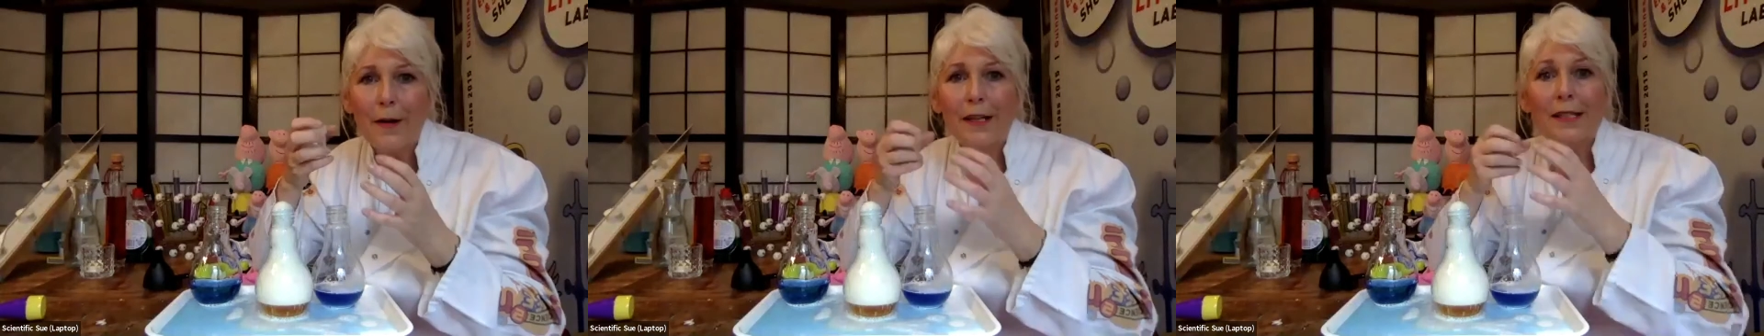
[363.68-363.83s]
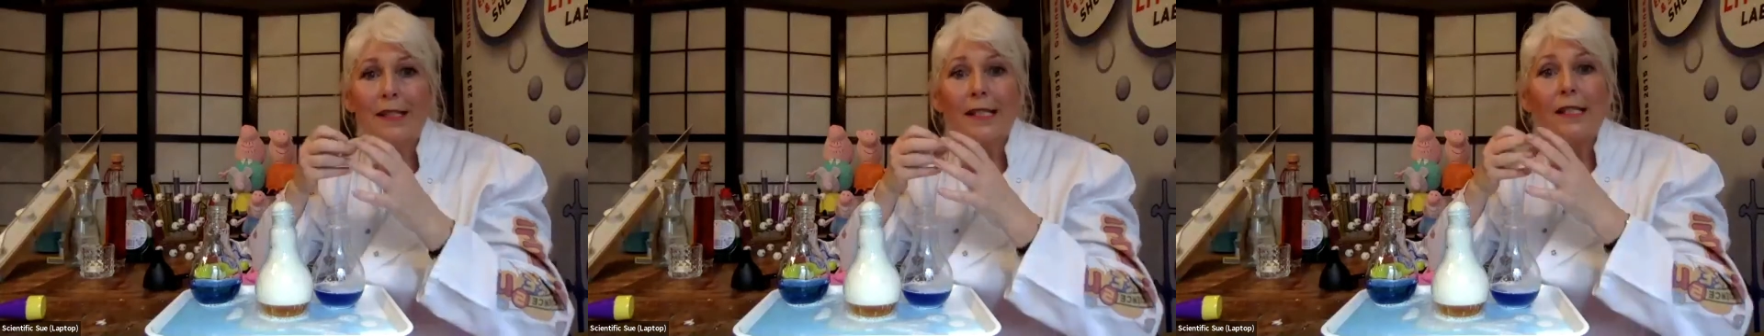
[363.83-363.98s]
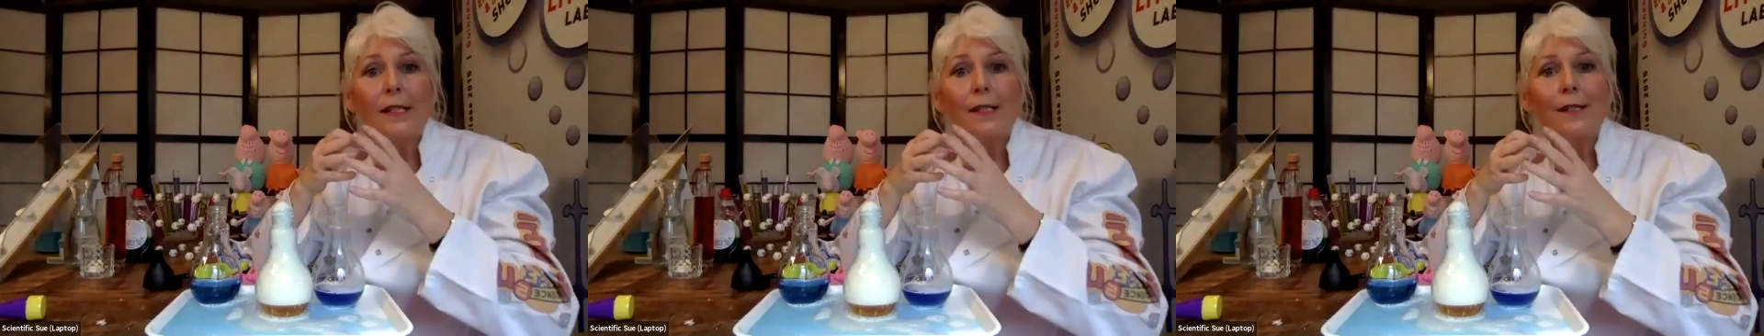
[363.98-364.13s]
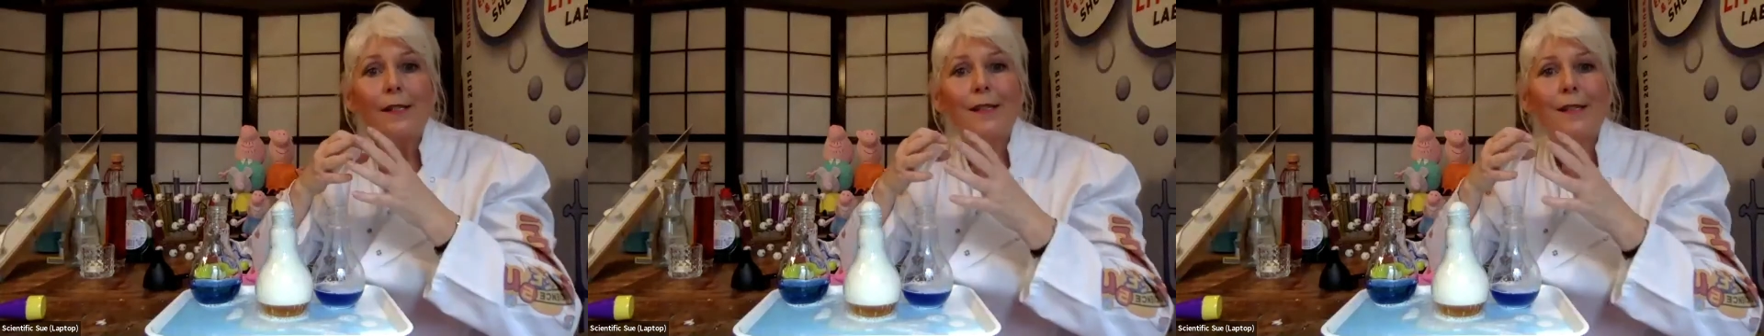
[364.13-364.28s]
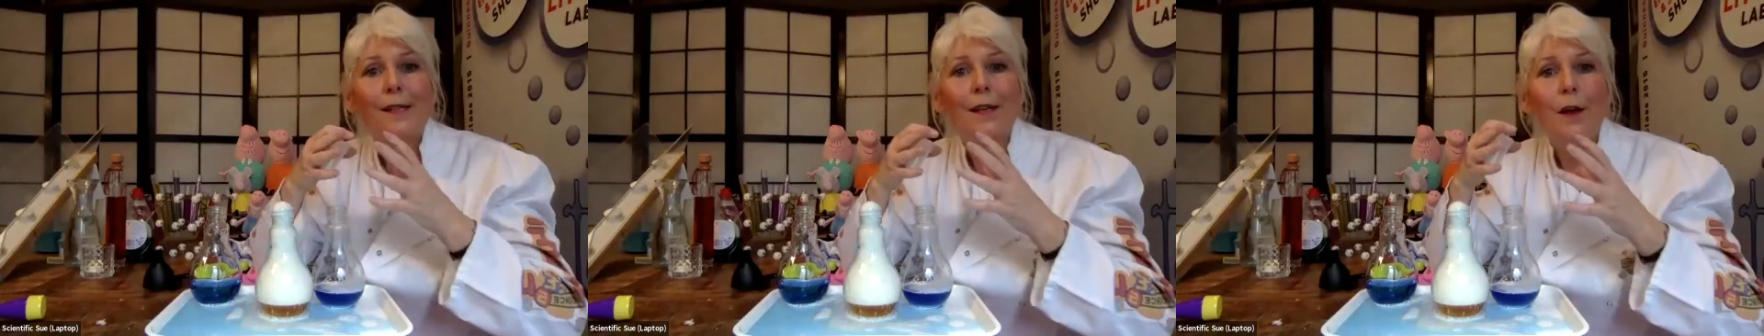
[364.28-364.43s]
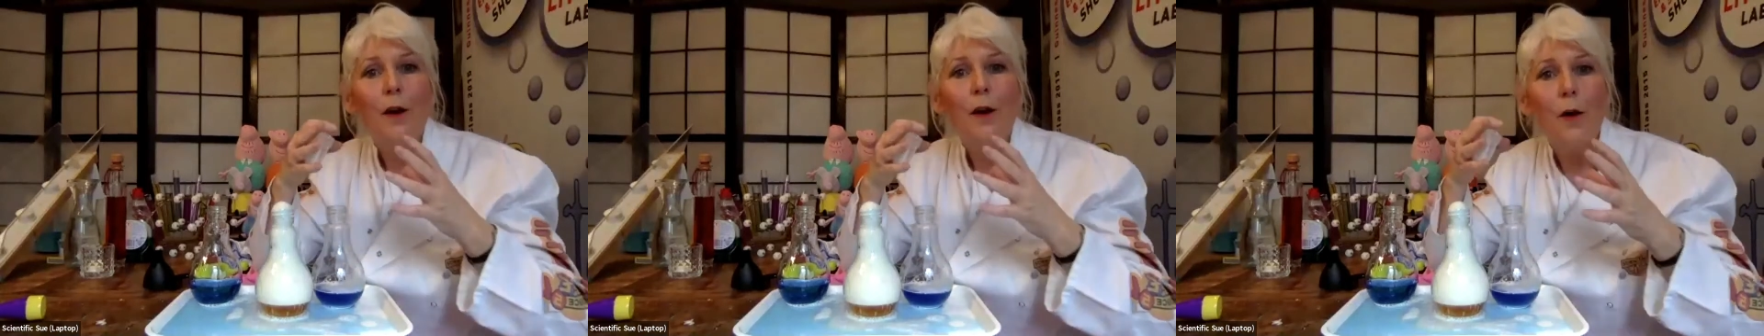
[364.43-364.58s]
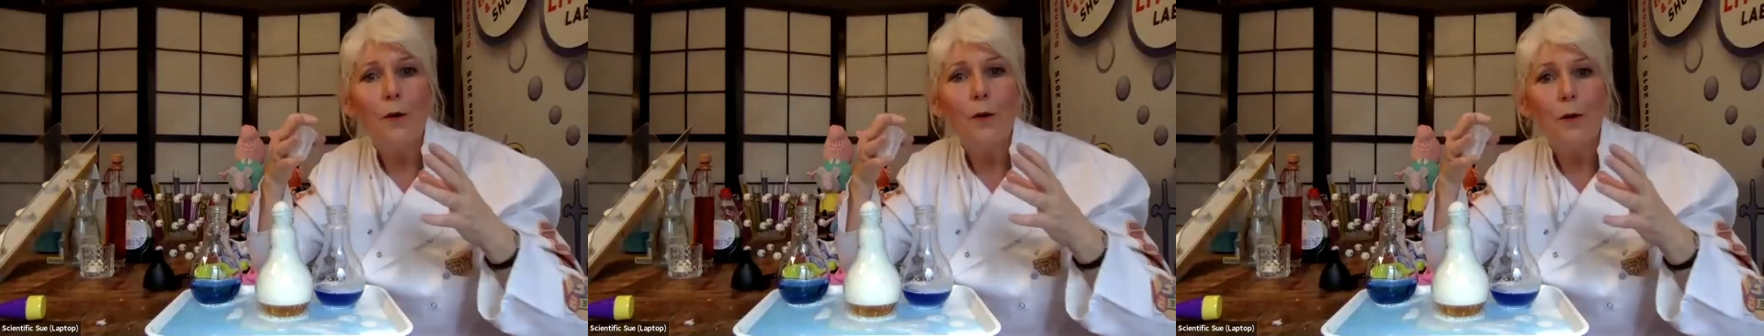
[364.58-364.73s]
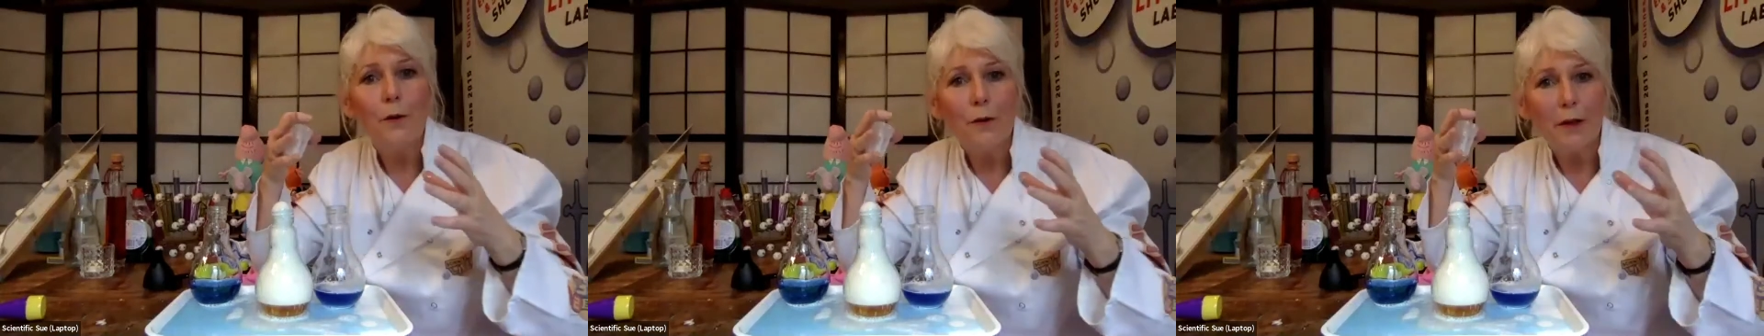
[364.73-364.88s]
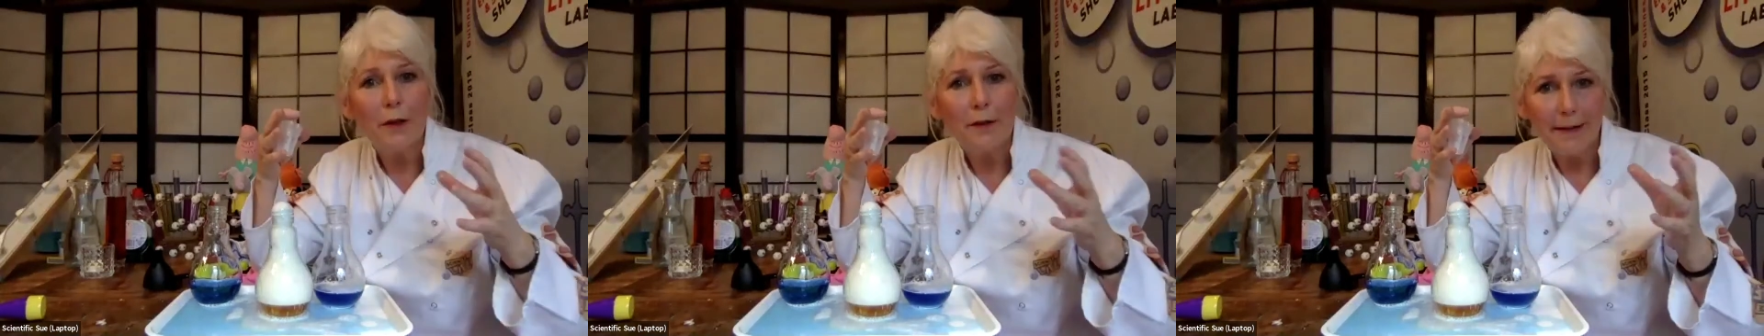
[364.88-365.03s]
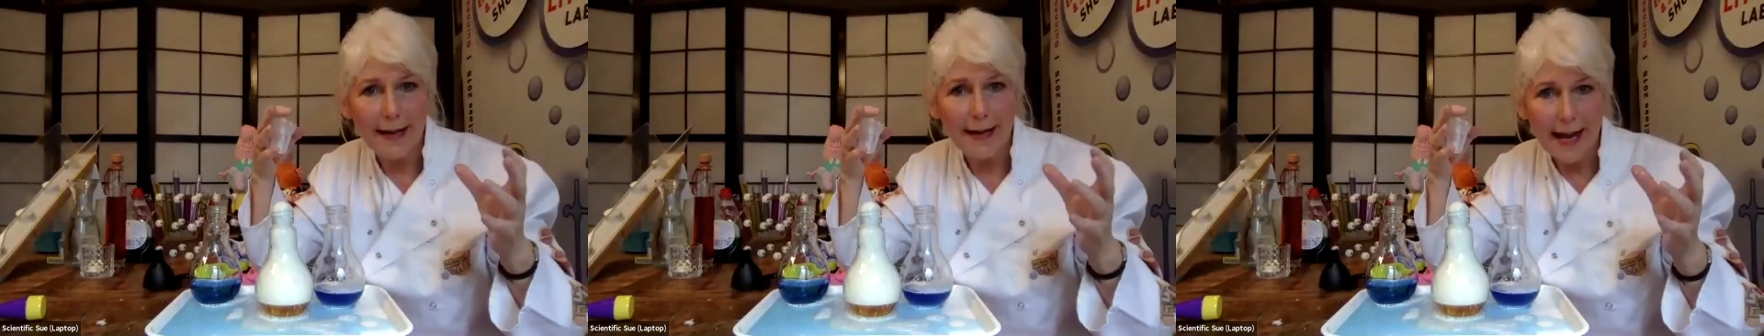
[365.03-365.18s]
to slow the
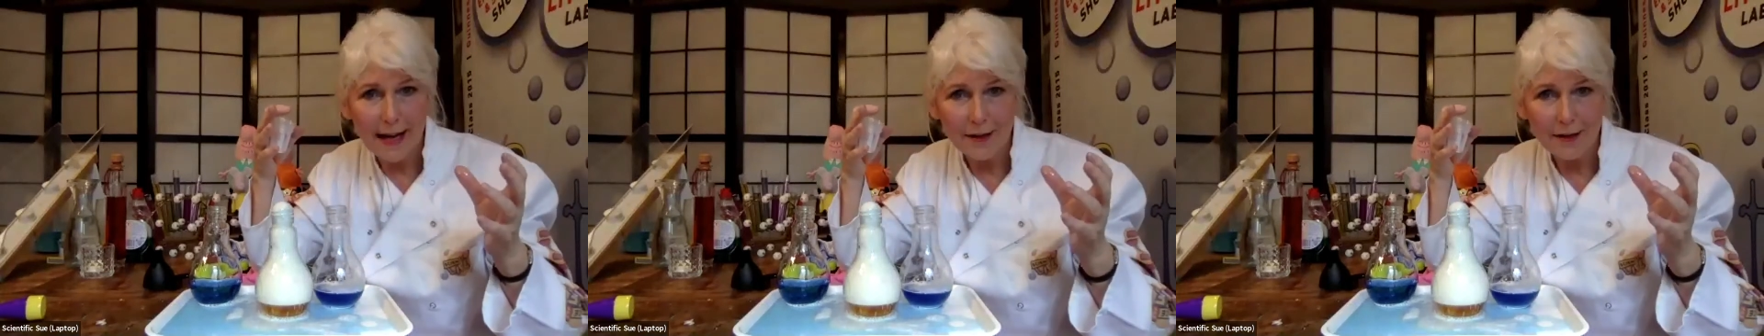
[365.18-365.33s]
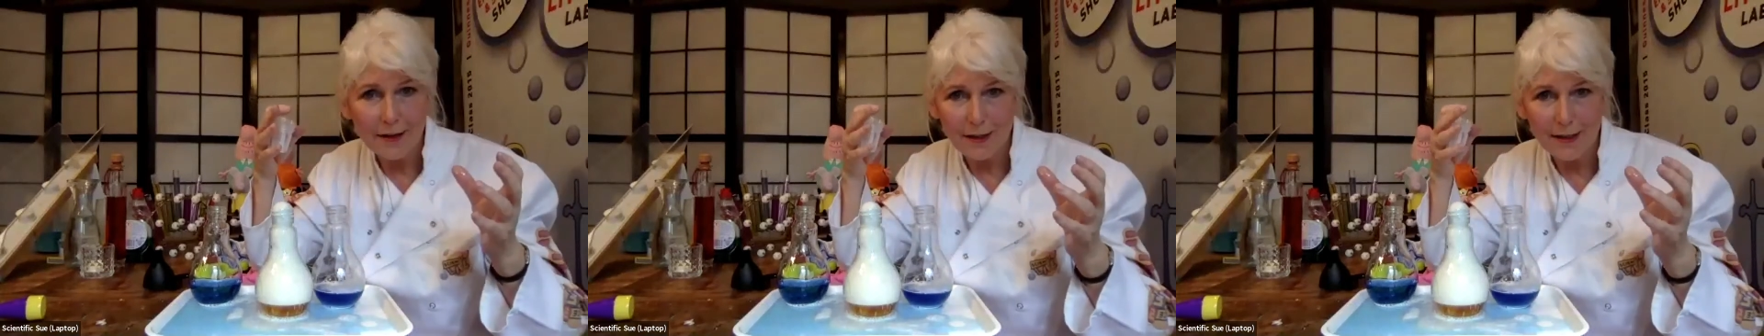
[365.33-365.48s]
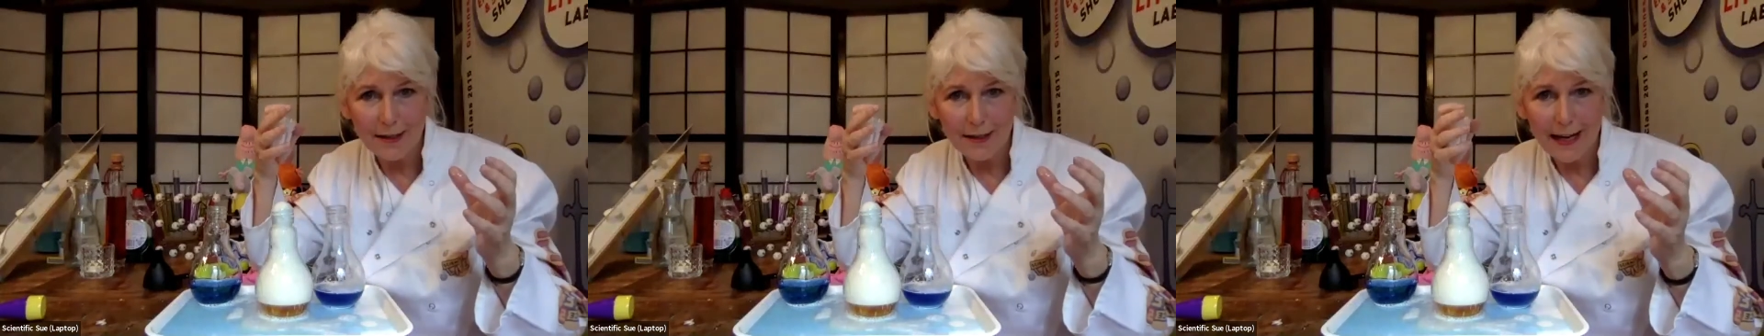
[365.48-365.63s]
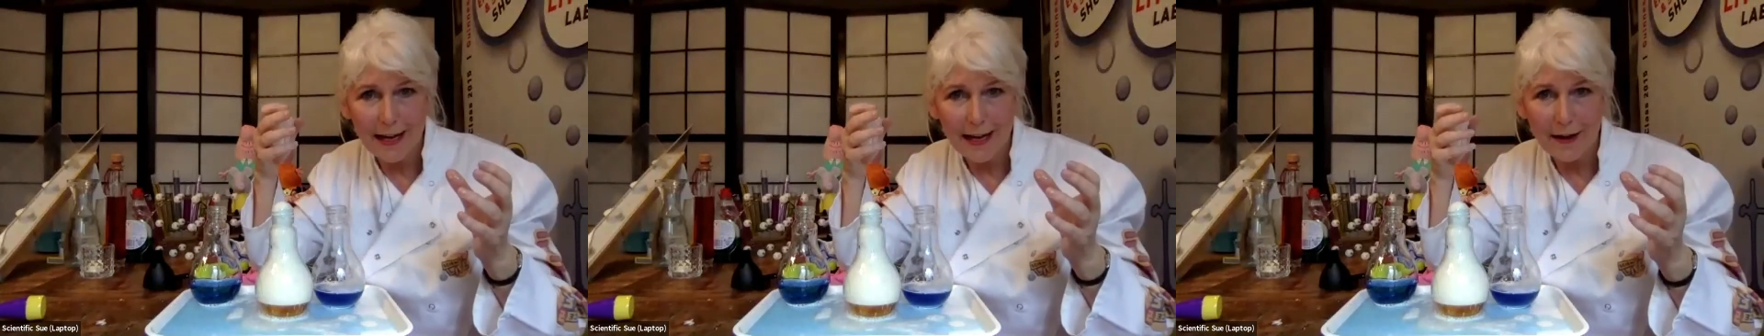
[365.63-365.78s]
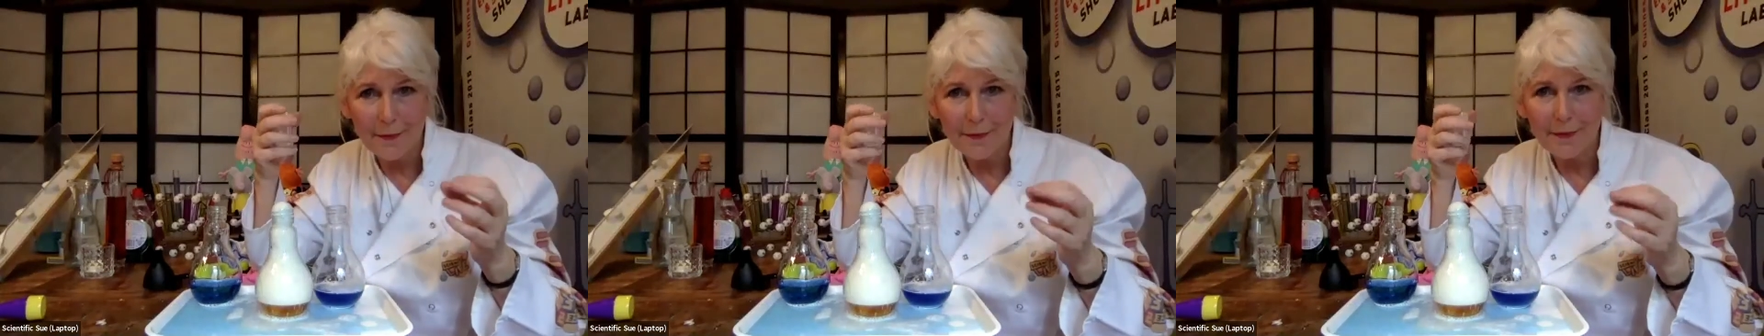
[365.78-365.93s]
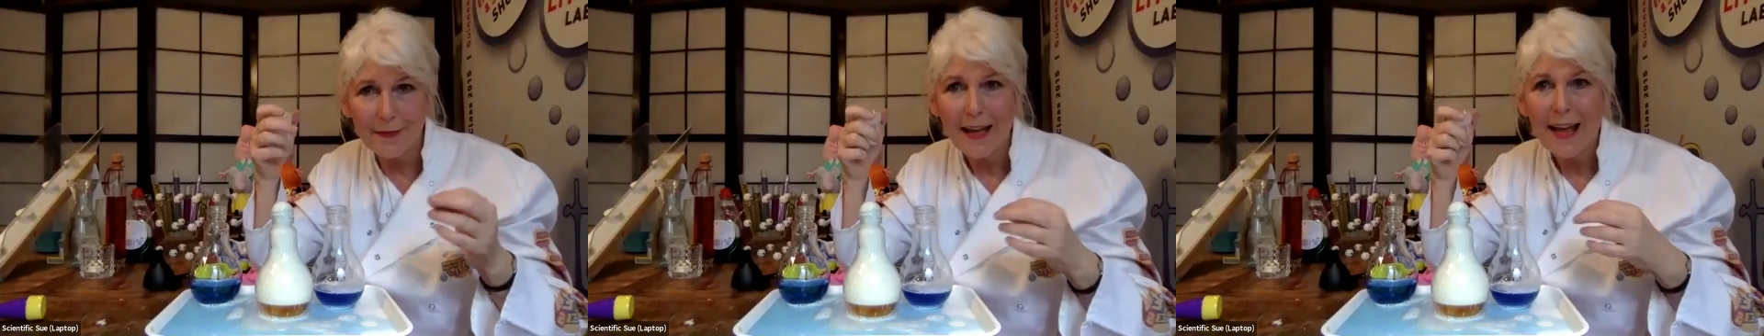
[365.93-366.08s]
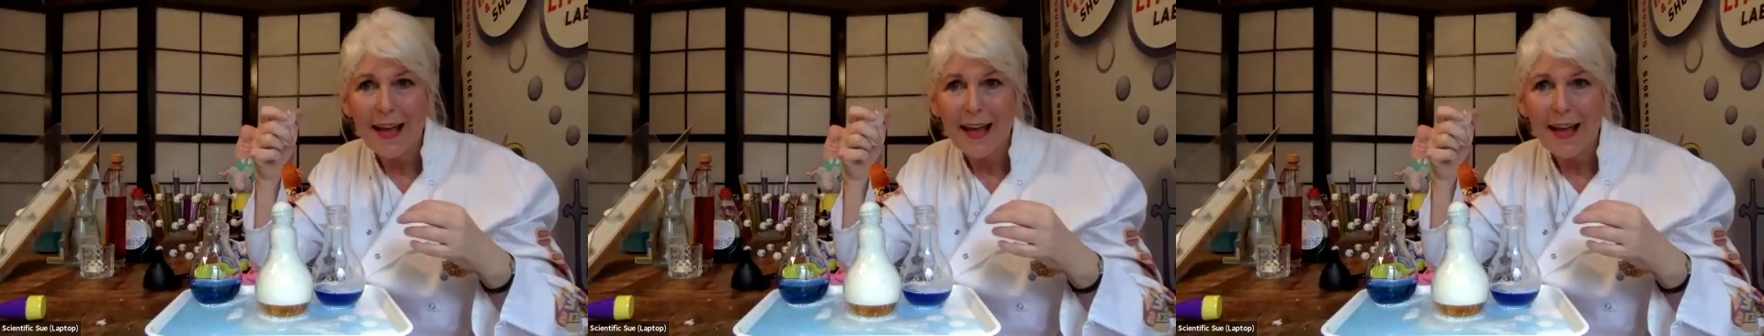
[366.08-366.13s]
reaction down.